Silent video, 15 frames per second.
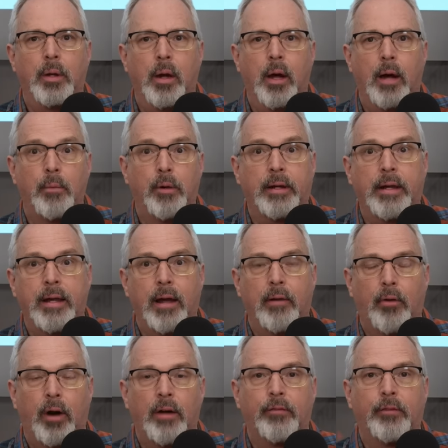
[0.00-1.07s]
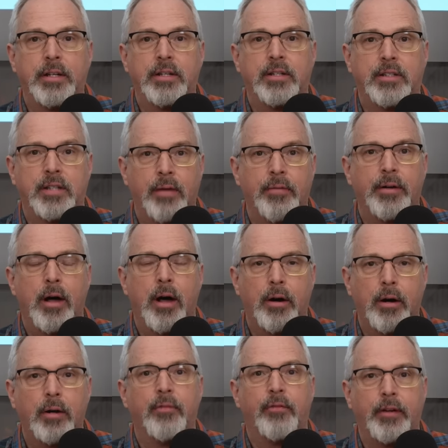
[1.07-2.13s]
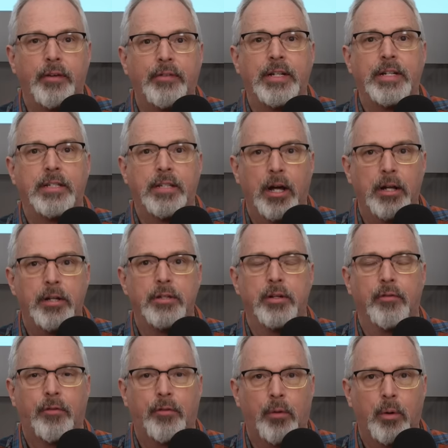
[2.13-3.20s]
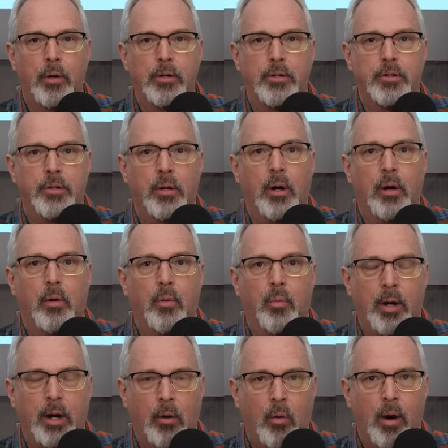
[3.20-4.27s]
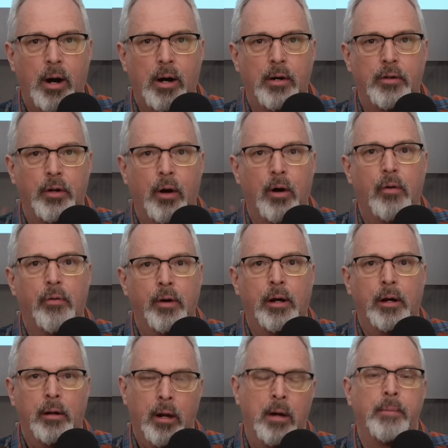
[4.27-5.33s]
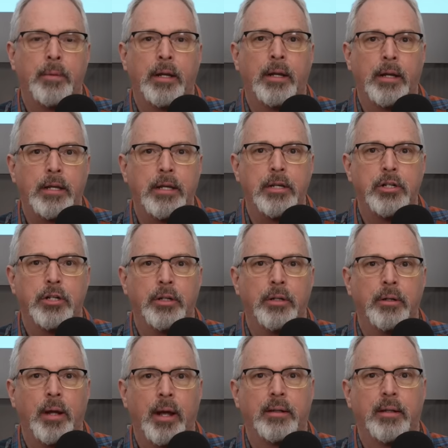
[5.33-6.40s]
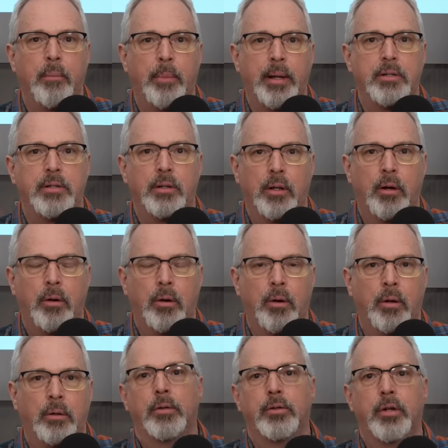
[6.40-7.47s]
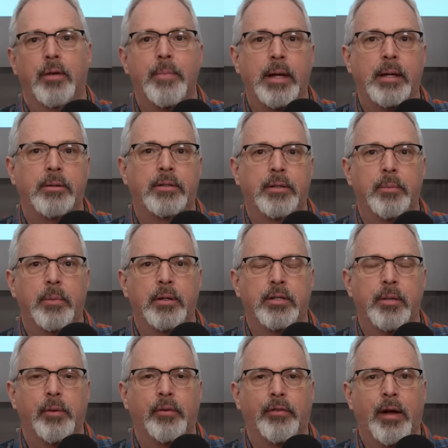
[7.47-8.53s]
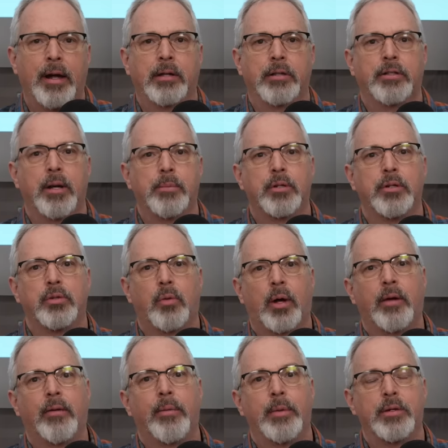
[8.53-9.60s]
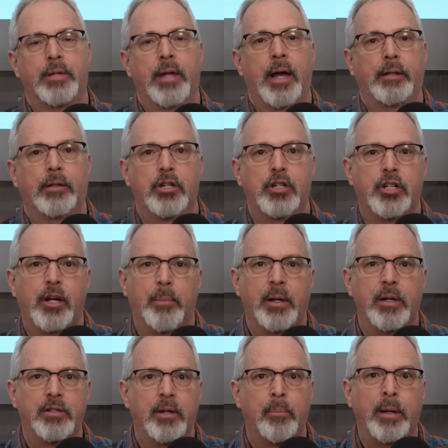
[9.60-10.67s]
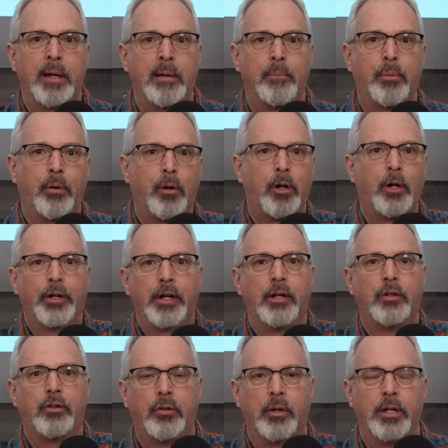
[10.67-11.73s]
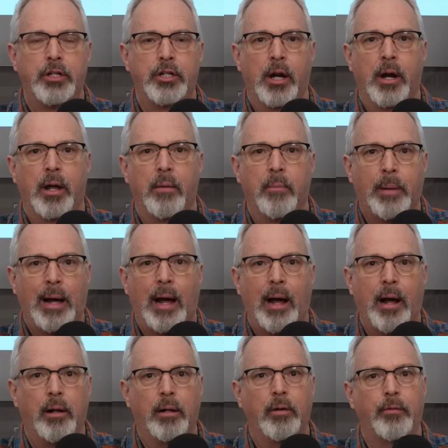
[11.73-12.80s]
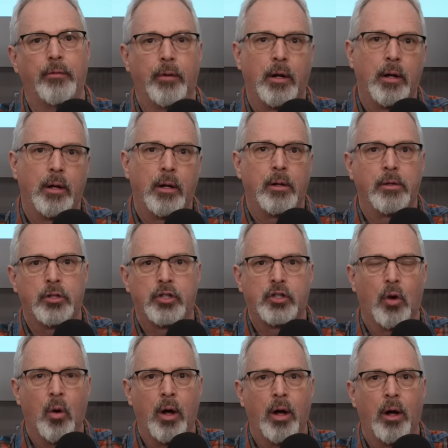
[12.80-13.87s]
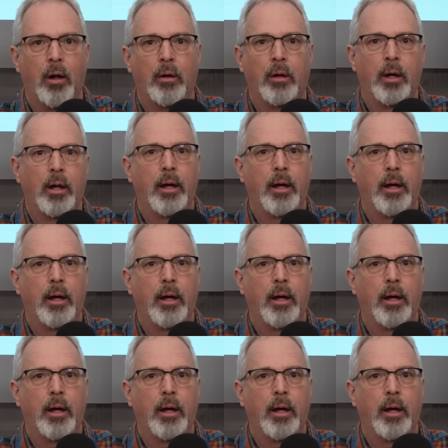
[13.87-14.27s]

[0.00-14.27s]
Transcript: I'm looking at roughly 750 tons of force required to overcome the adhesion at the base of the hull. So I made some simplifying assumptions. One of them is that the ship isn't being pulled into a giant pile of soil